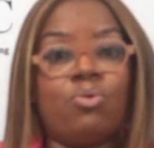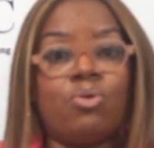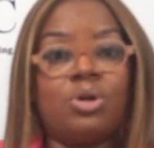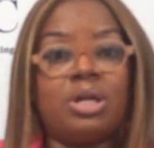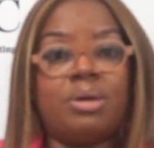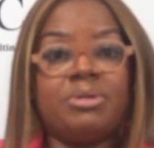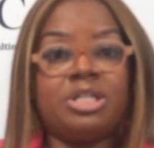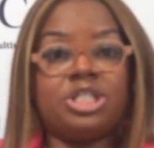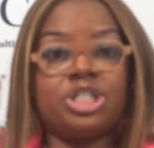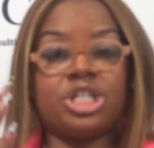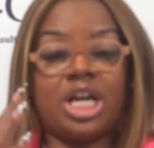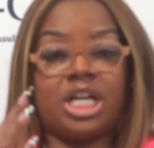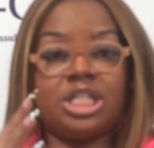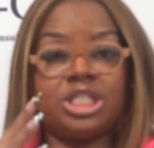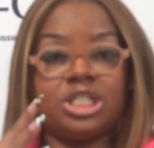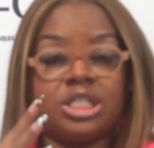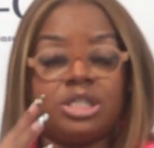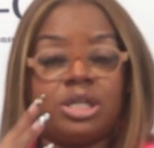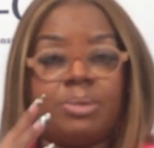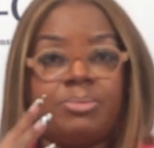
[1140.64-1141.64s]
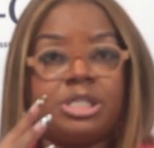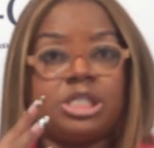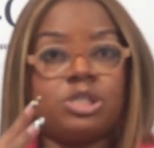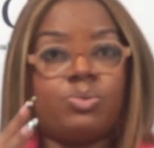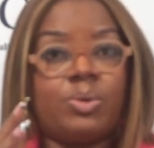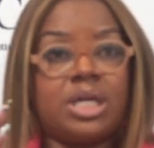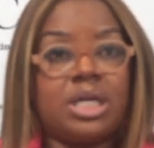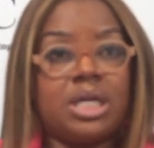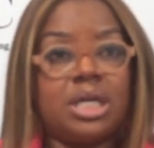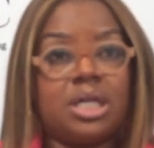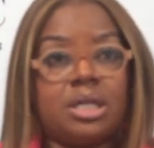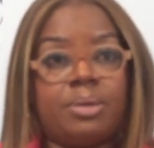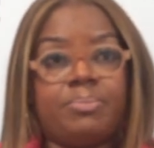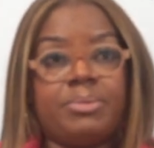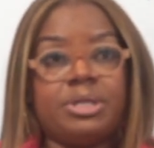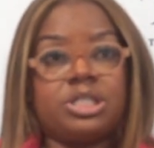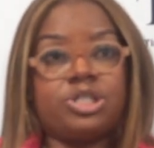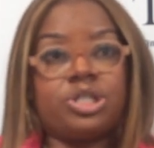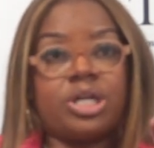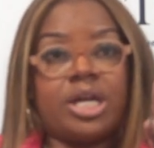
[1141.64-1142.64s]
Let me change it. Let me tweak it. Let
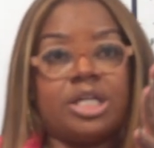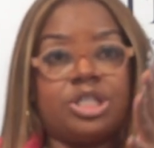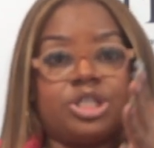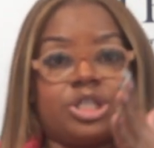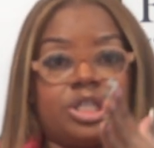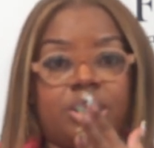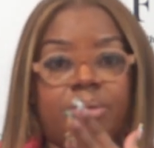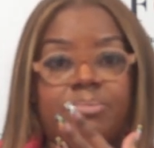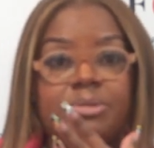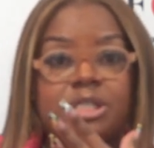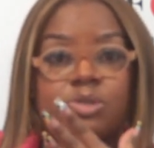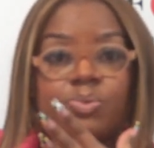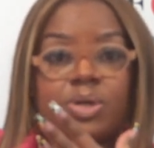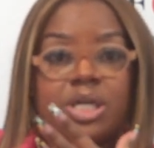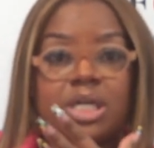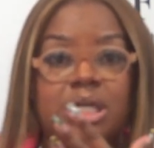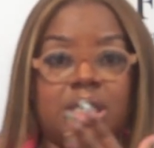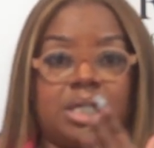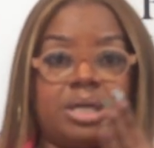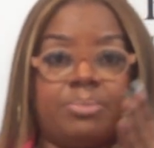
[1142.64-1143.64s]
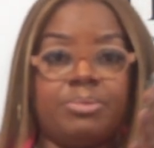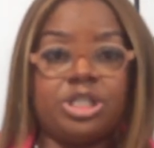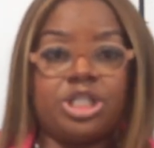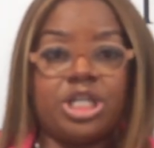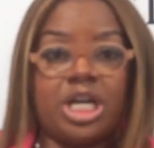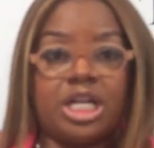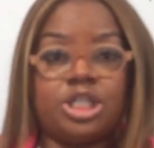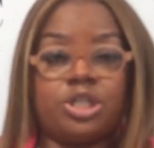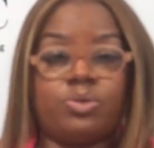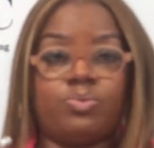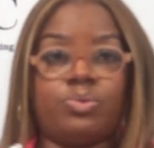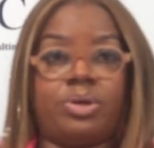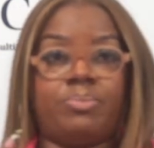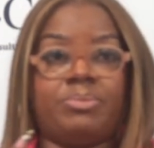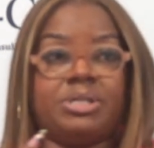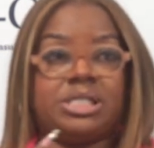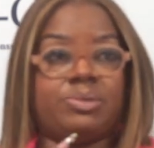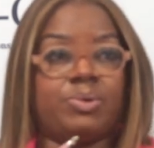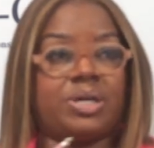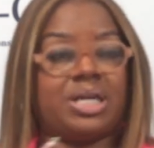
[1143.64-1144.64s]
me change it. Let me tweak it. Let me change it. Let
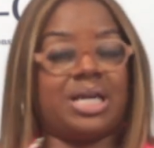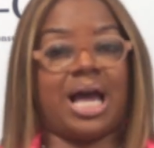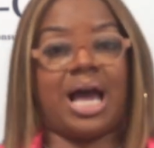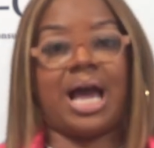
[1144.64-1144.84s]
me tweak it.